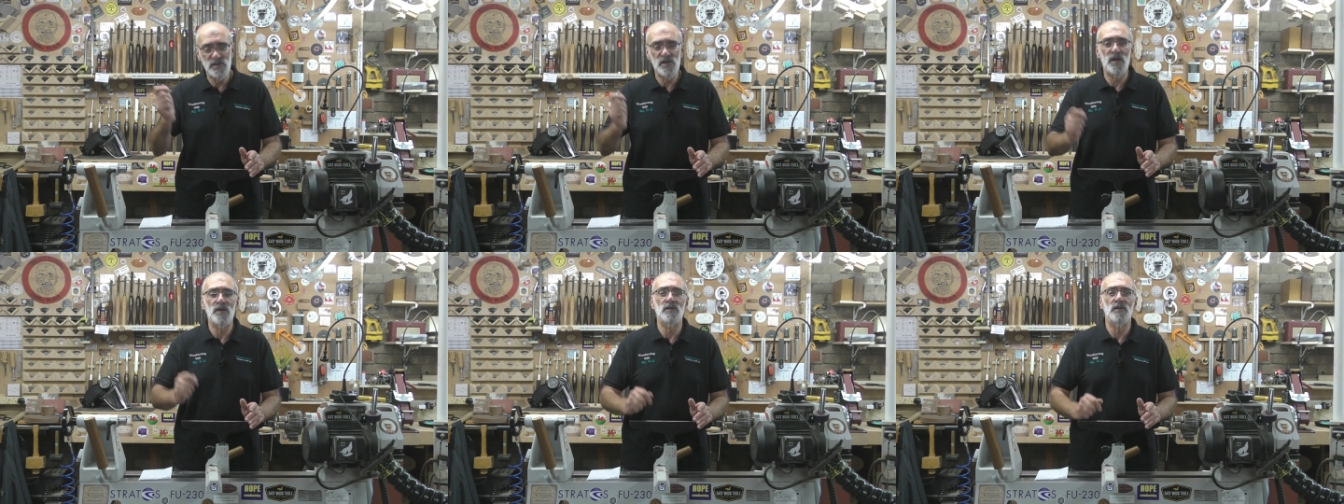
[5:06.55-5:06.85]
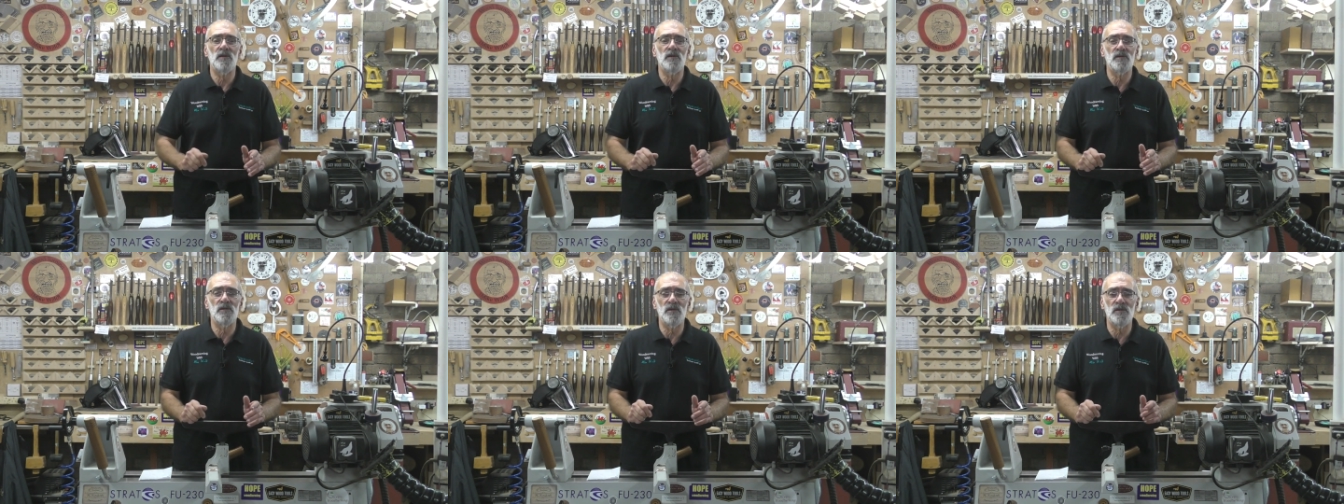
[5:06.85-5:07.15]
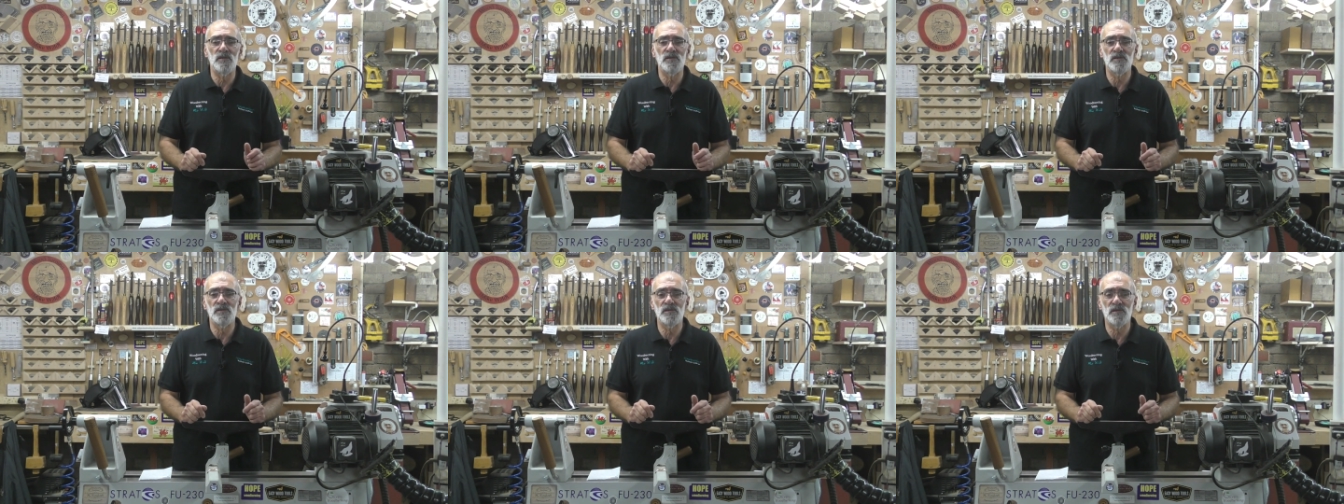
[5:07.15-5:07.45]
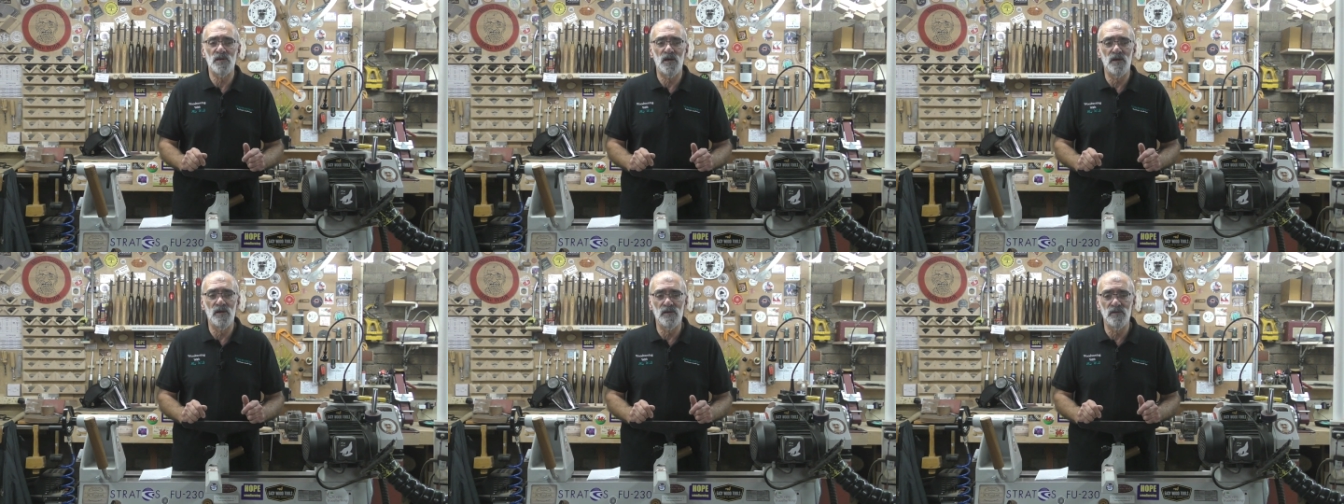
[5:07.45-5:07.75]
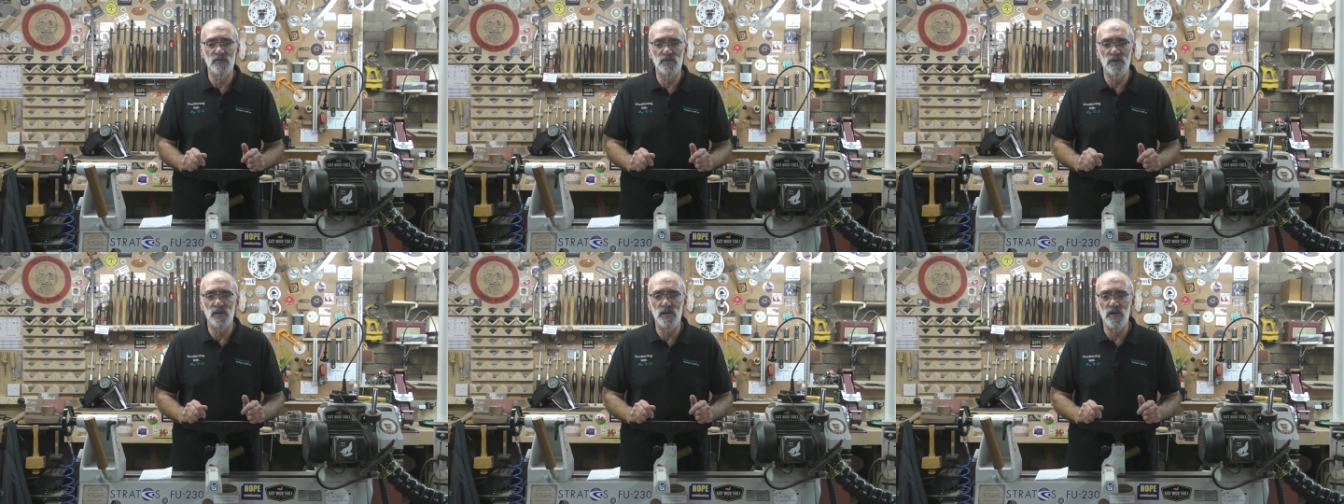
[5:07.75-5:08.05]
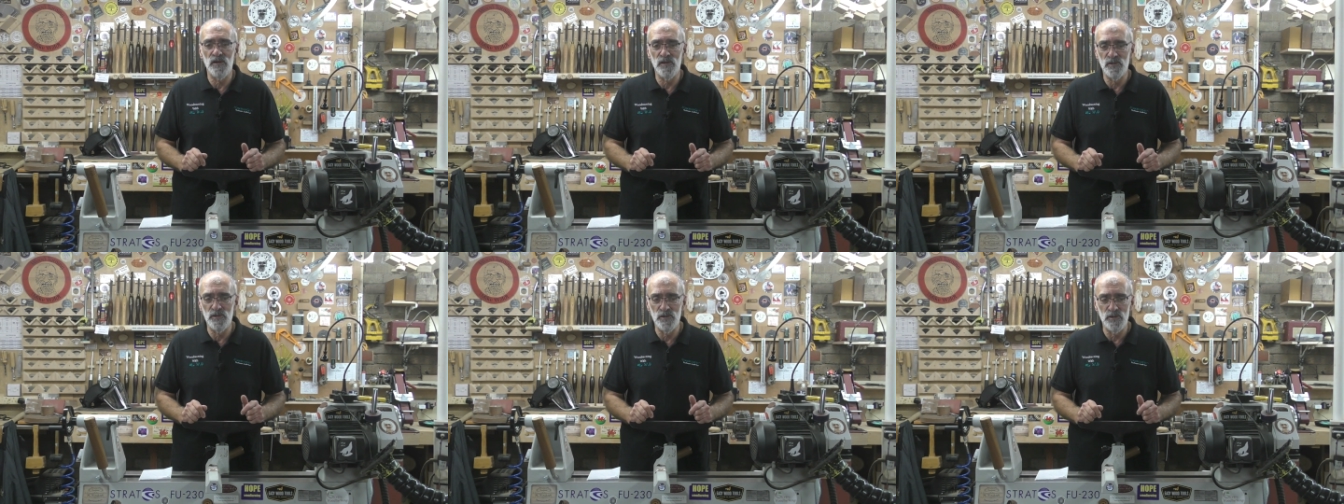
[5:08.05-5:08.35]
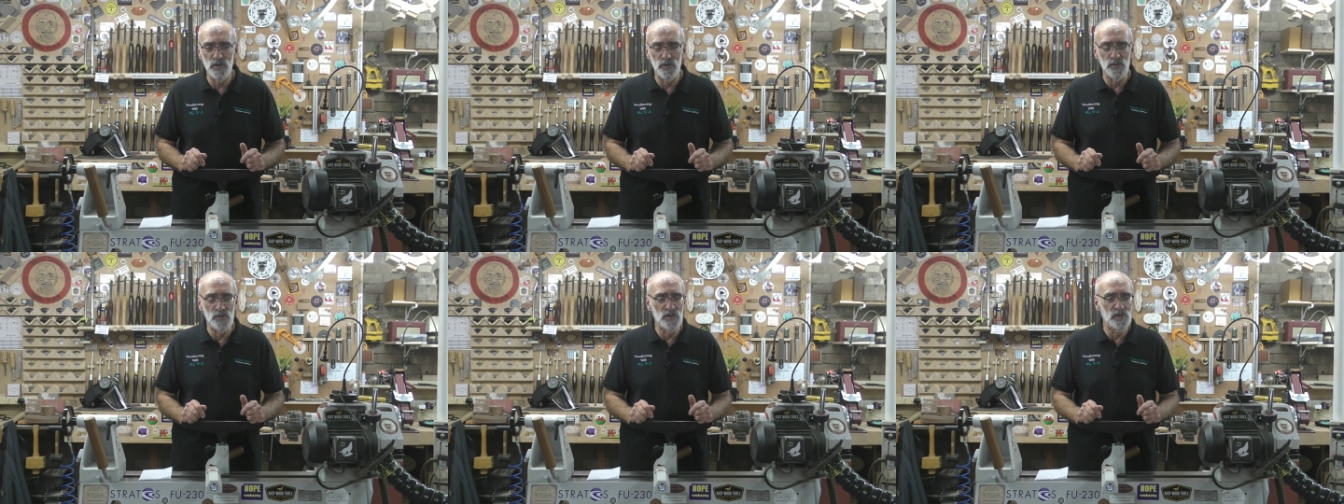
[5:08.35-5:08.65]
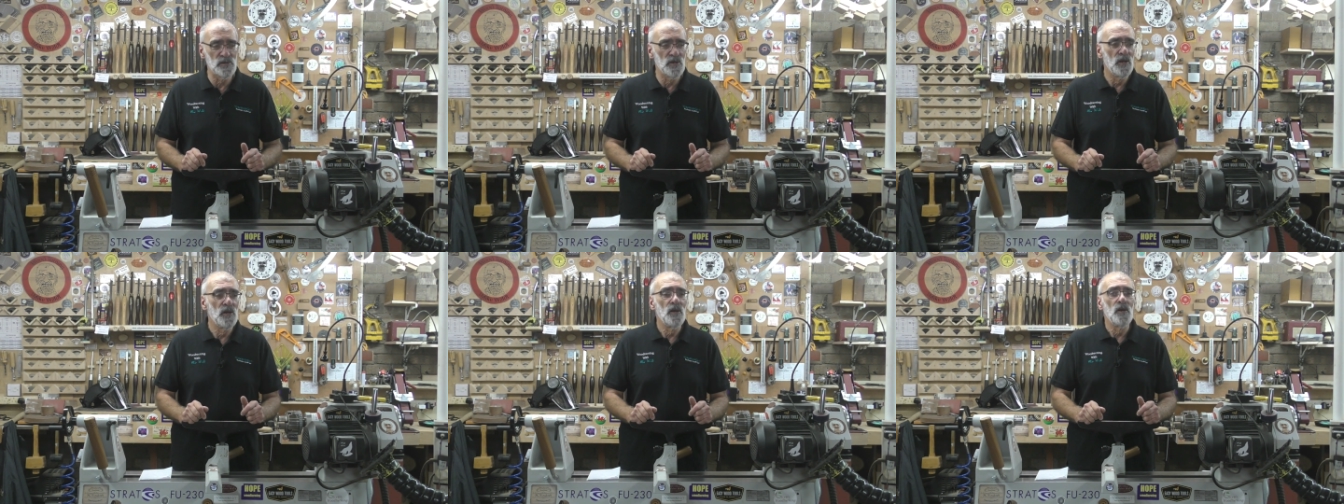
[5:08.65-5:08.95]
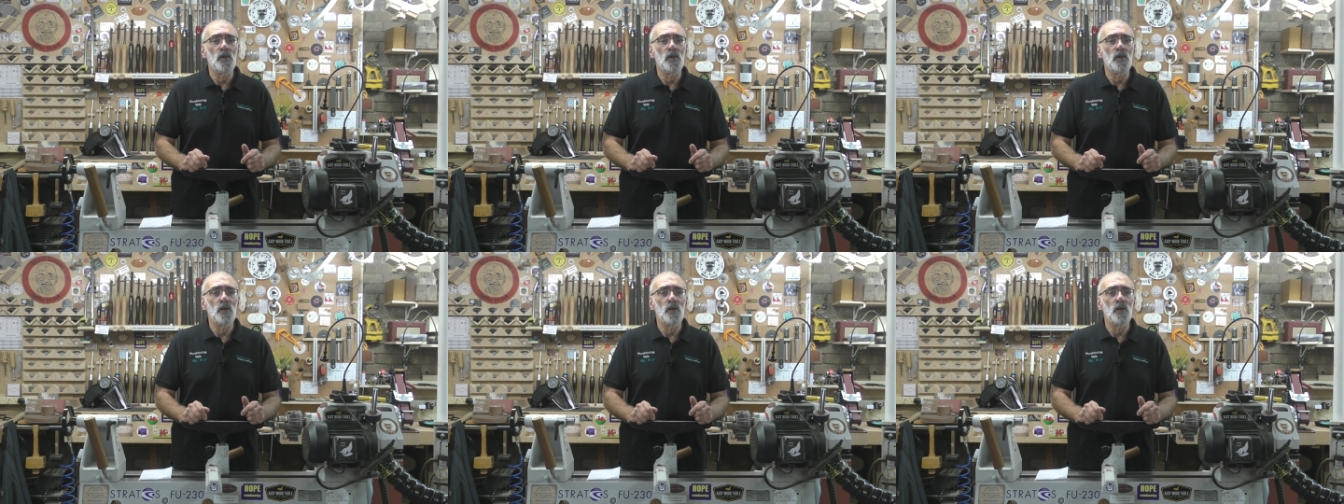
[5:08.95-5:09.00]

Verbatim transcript: sanding discs after each use?